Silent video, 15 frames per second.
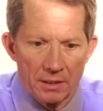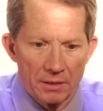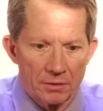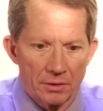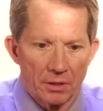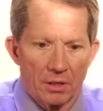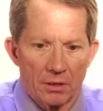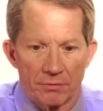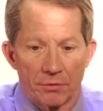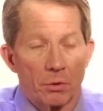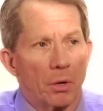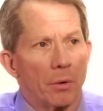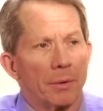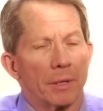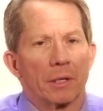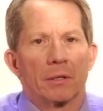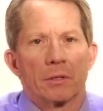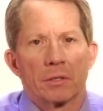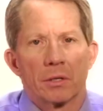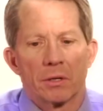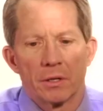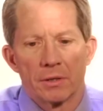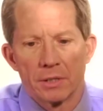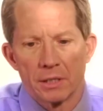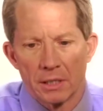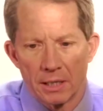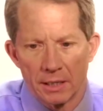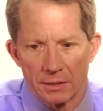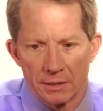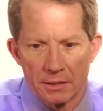is of growing concern in the
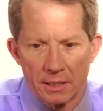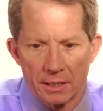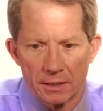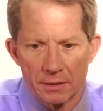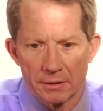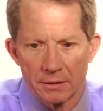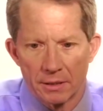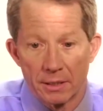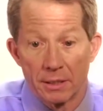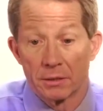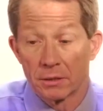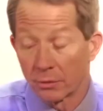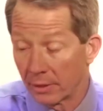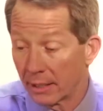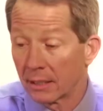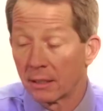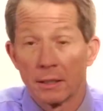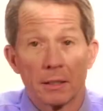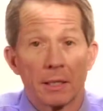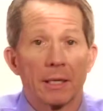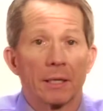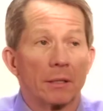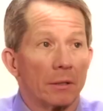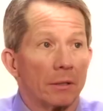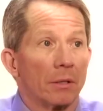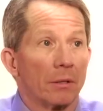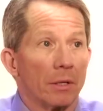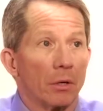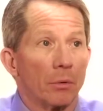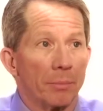United States, and it's directly linked
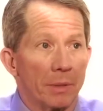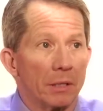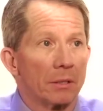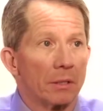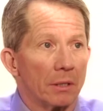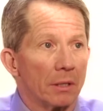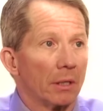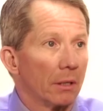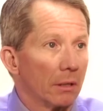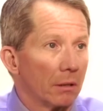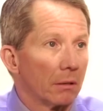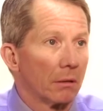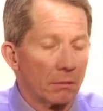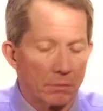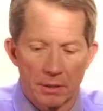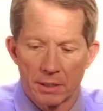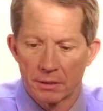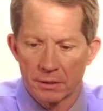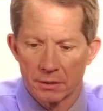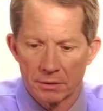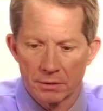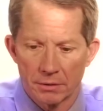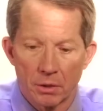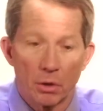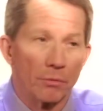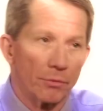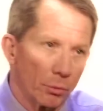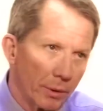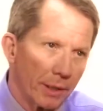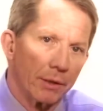to the obesity crisis,
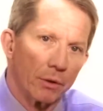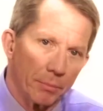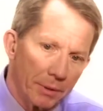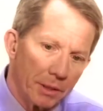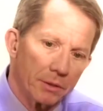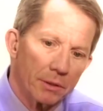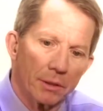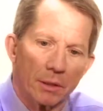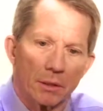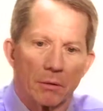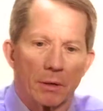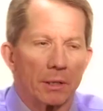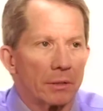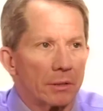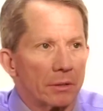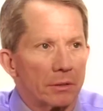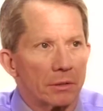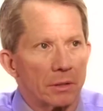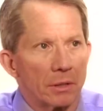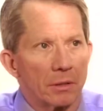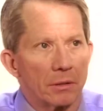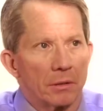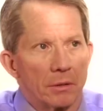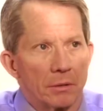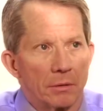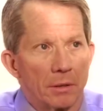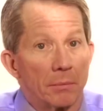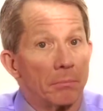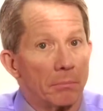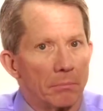overweight obesity crisis,
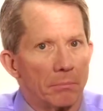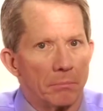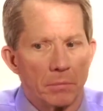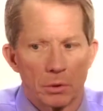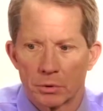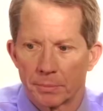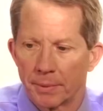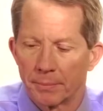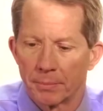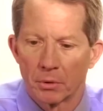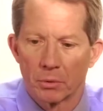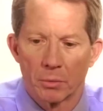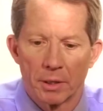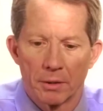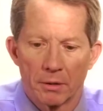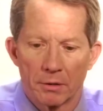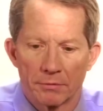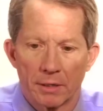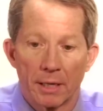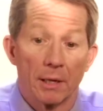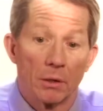that most people are aware of, I